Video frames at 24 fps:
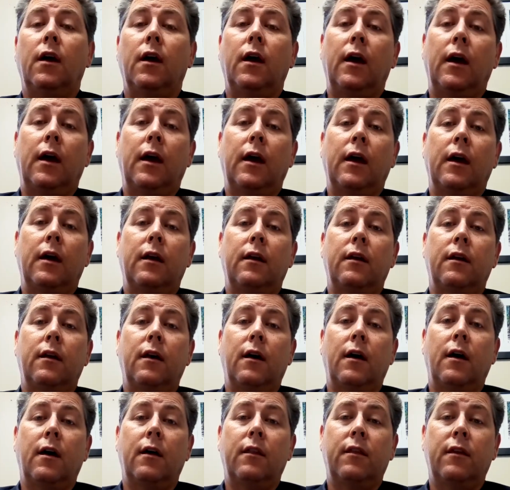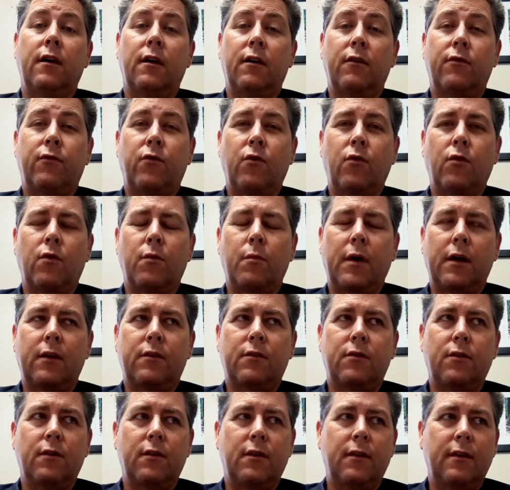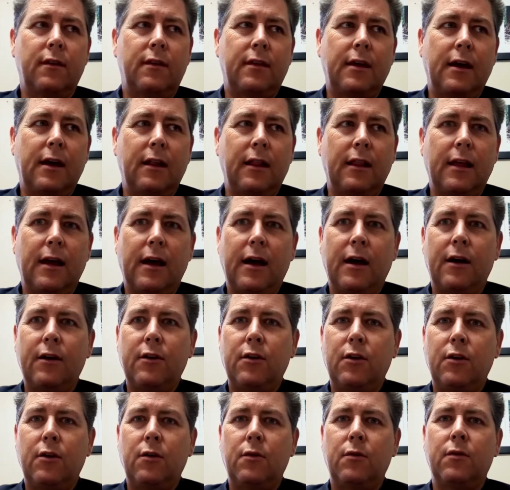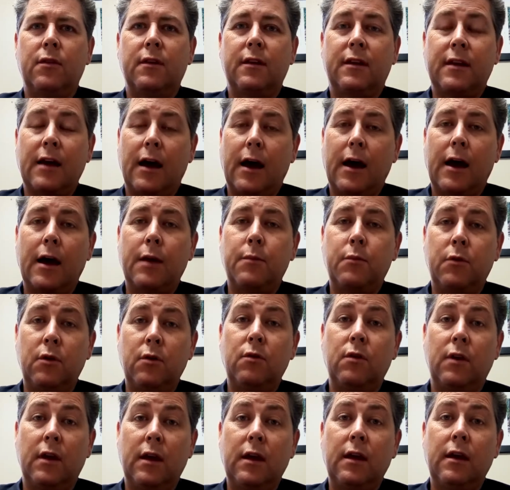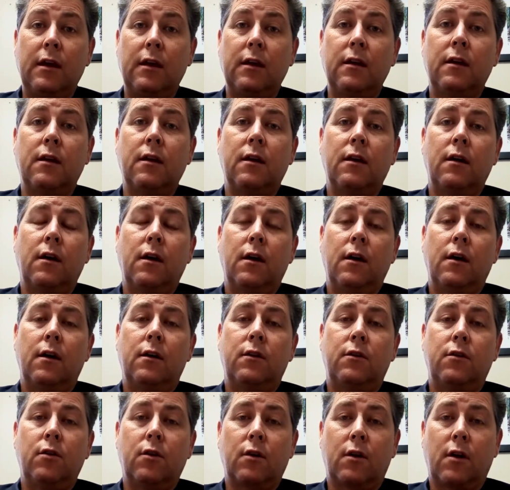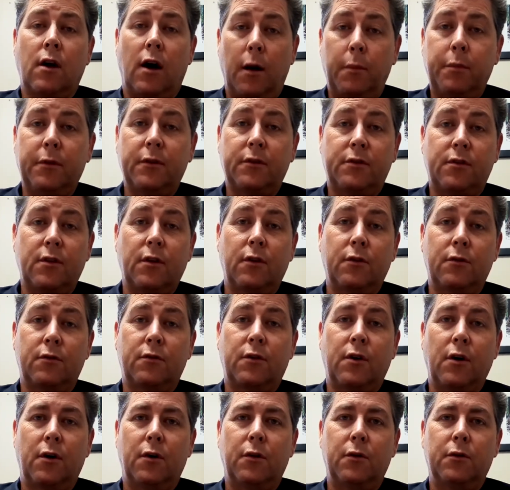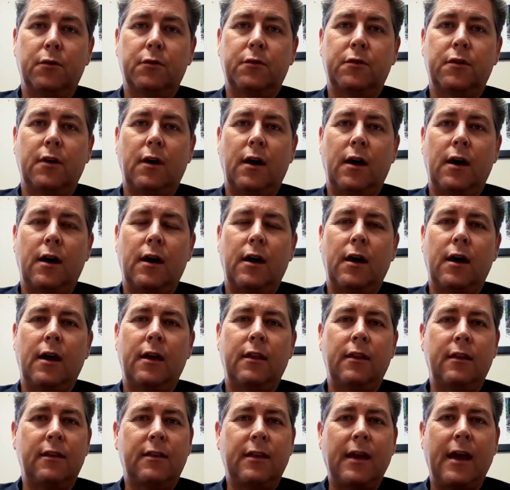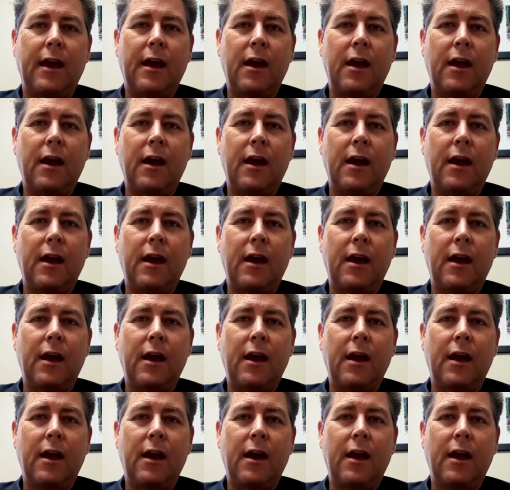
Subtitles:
and therefore make sure that they allow you the time you need to accomplish those goals, and that they